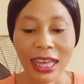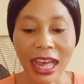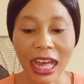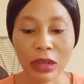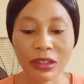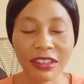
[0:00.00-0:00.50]

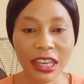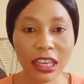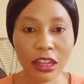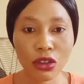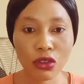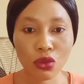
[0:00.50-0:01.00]
I'll take
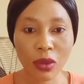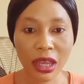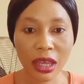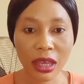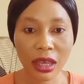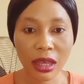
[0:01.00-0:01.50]
it this
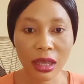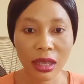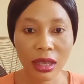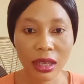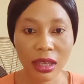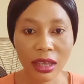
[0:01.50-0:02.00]
way,
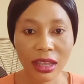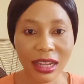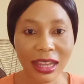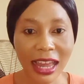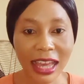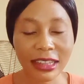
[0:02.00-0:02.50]

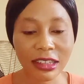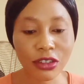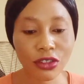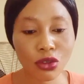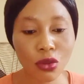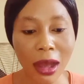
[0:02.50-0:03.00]
like
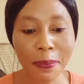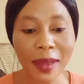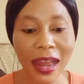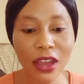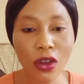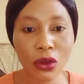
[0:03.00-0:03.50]
this. You
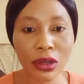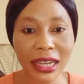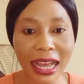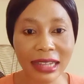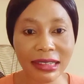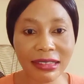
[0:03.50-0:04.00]
apply on
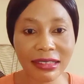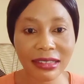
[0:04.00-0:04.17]
that